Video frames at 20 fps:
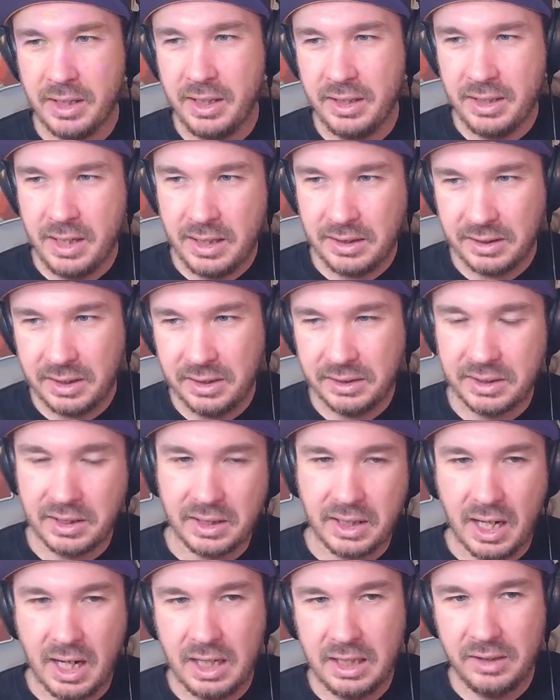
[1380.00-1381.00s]
essence, it
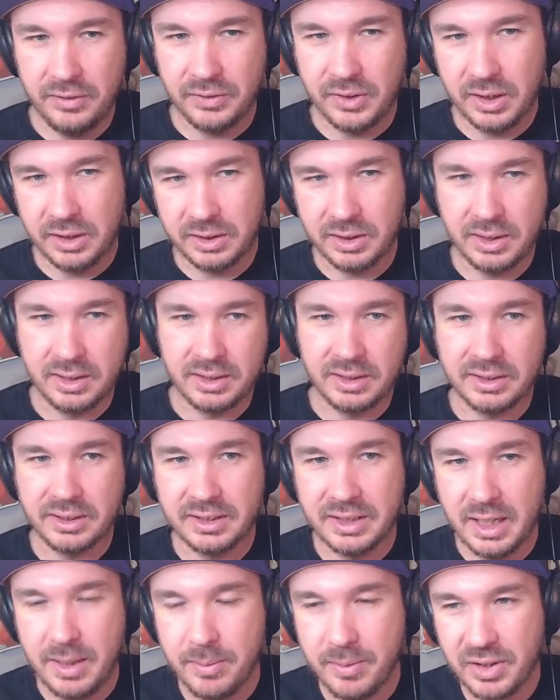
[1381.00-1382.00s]
kind of does the
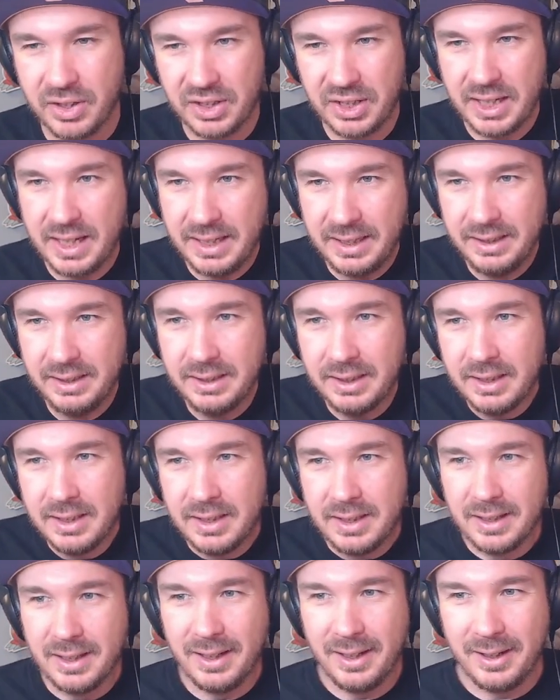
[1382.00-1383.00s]
same thing
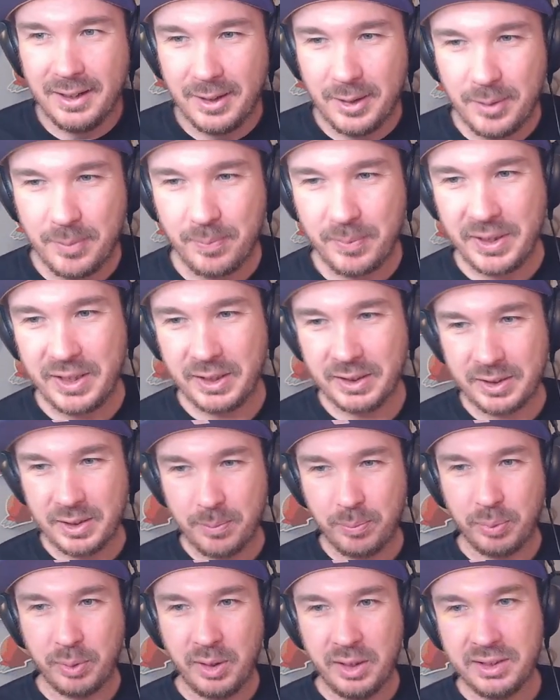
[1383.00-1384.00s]
because it
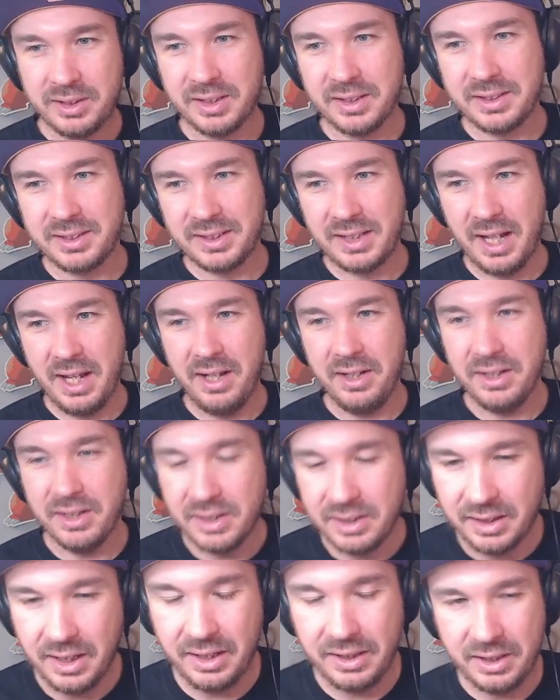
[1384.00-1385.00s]
pluses 10
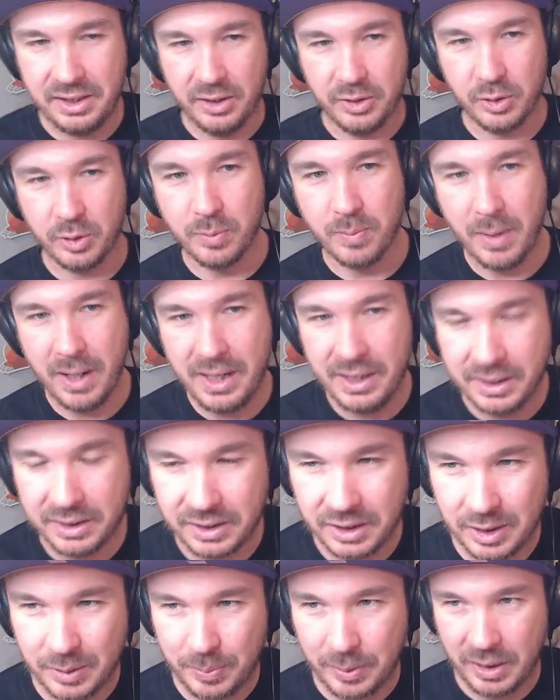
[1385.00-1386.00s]
and then the other
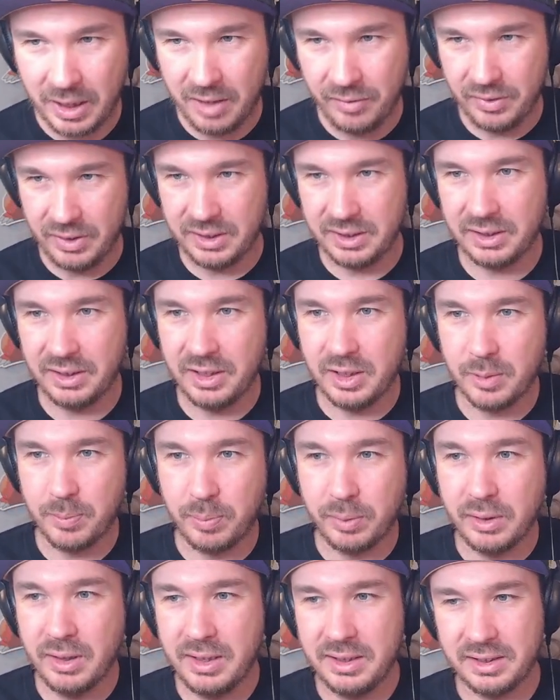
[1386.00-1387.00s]
minuses. But obviously the
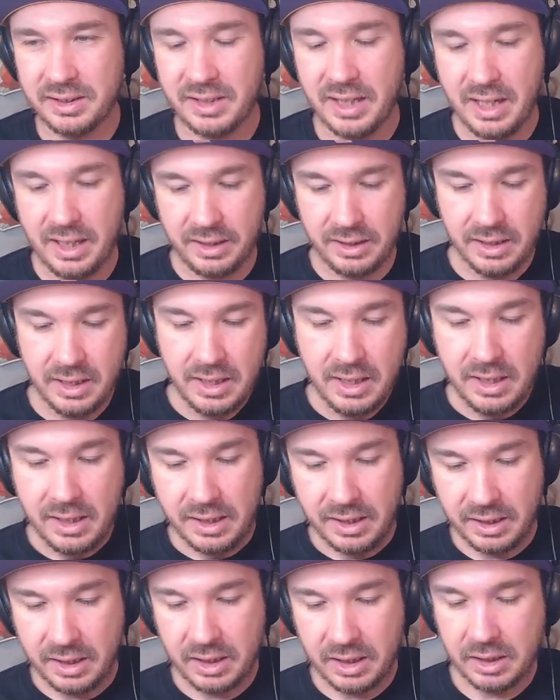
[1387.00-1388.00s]
plus 10
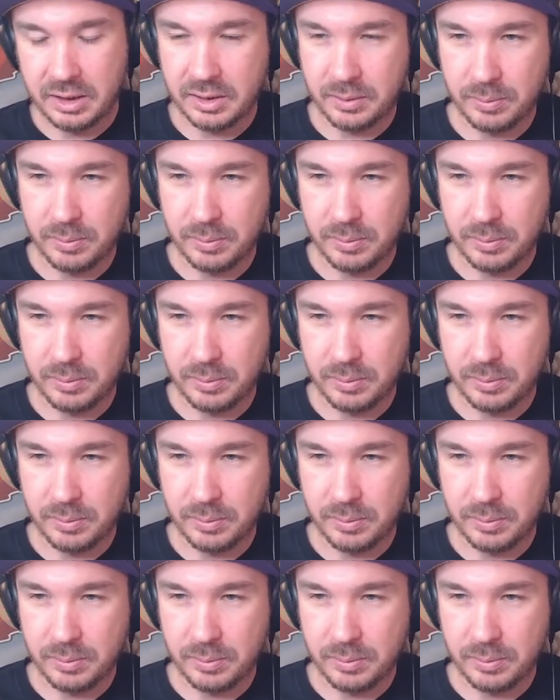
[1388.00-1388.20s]
is